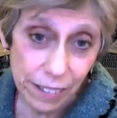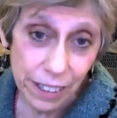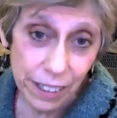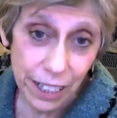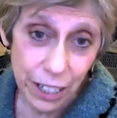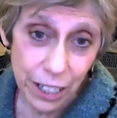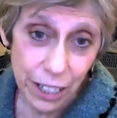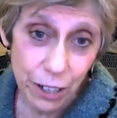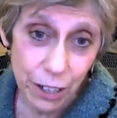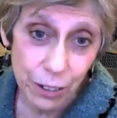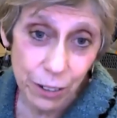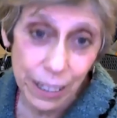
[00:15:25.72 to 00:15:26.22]
you
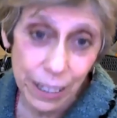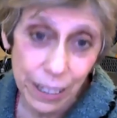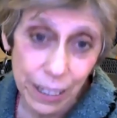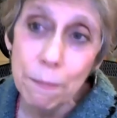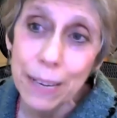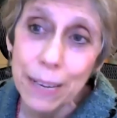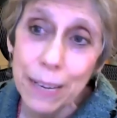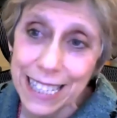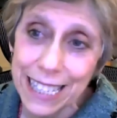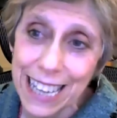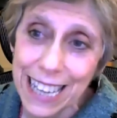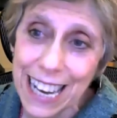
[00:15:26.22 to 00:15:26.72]
know let
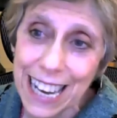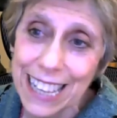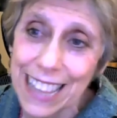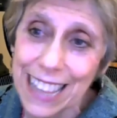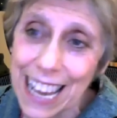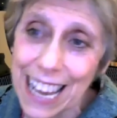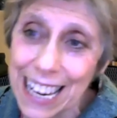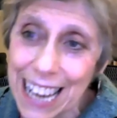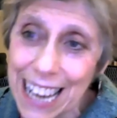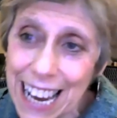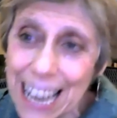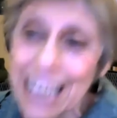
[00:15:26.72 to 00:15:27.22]
me take
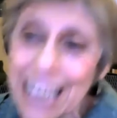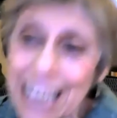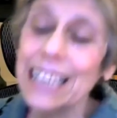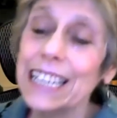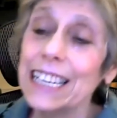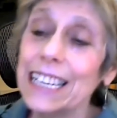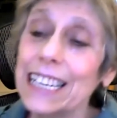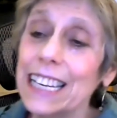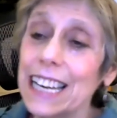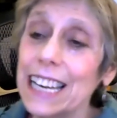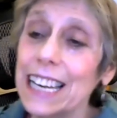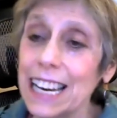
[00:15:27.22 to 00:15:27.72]
that
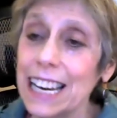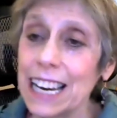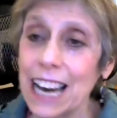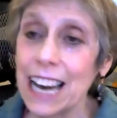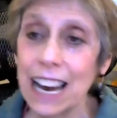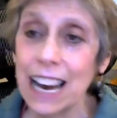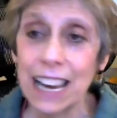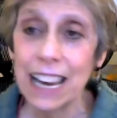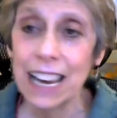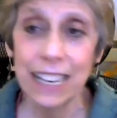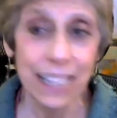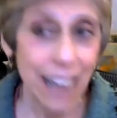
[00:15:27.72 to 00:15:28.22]
in
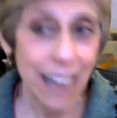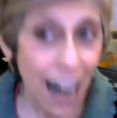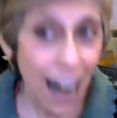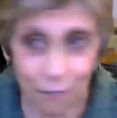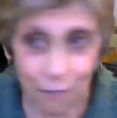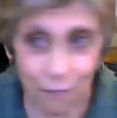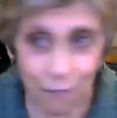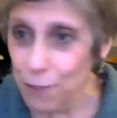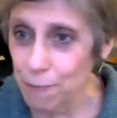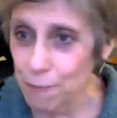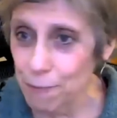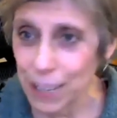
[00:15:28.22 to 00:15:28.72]
not
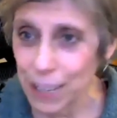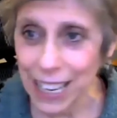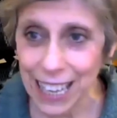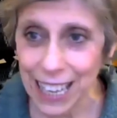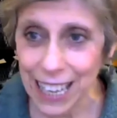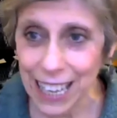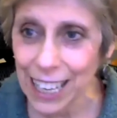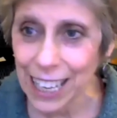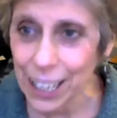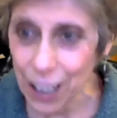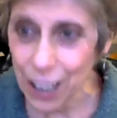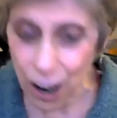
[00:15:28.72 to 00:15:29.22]
from the
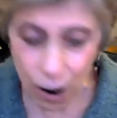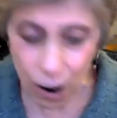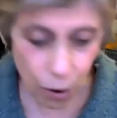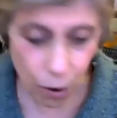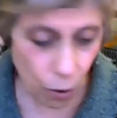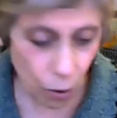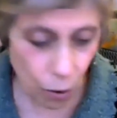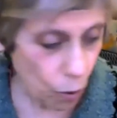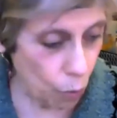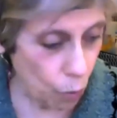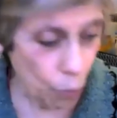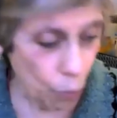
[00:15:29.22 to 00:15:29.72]

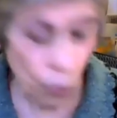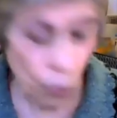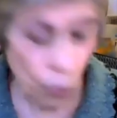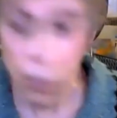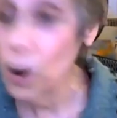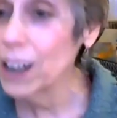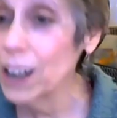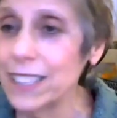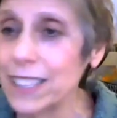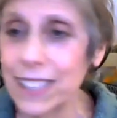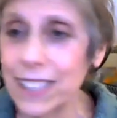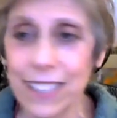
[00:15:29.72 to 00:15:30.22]
ego
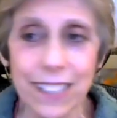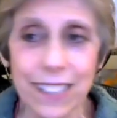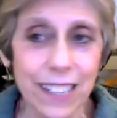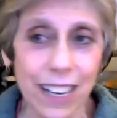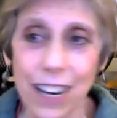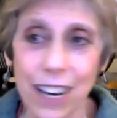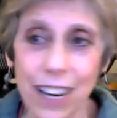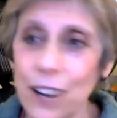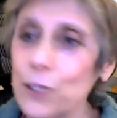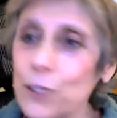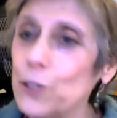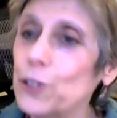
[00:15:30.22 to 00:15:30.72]
what does the
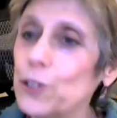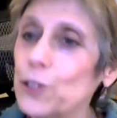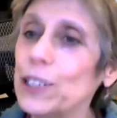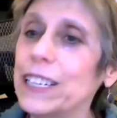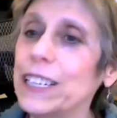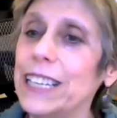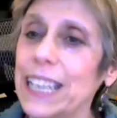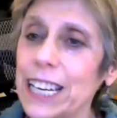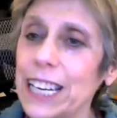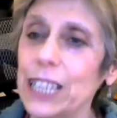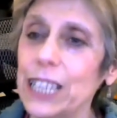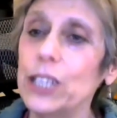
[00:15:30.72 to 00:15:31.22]
country
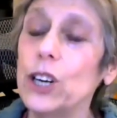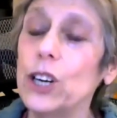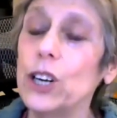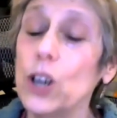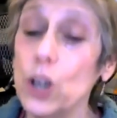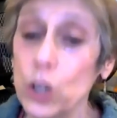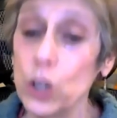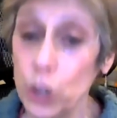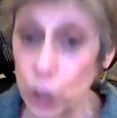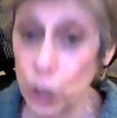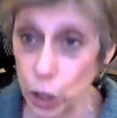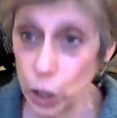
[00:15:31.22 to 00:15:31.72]
need
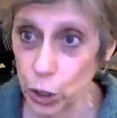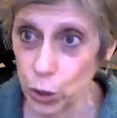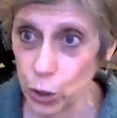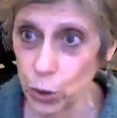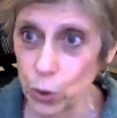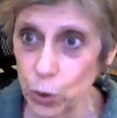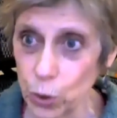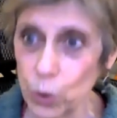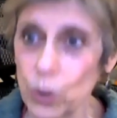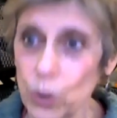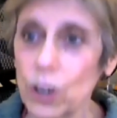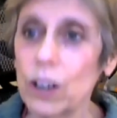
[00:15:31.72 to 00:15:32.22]

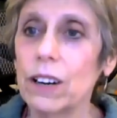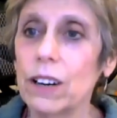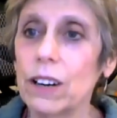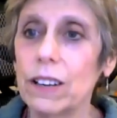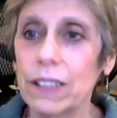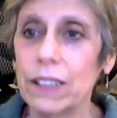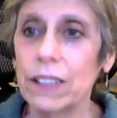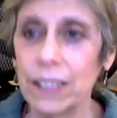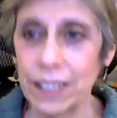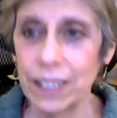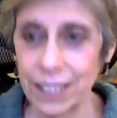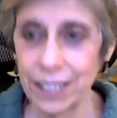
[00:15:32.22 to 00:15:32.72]
to
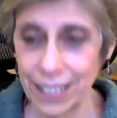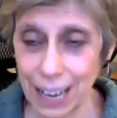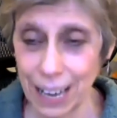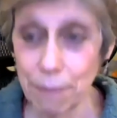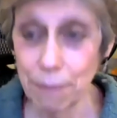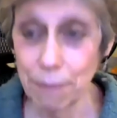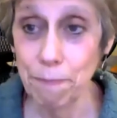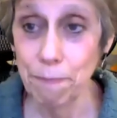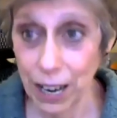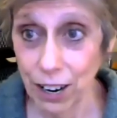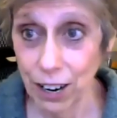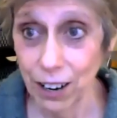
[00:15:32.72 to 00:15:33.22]

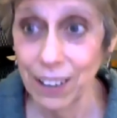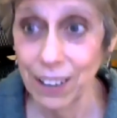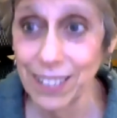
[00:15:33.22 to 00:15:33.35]
get better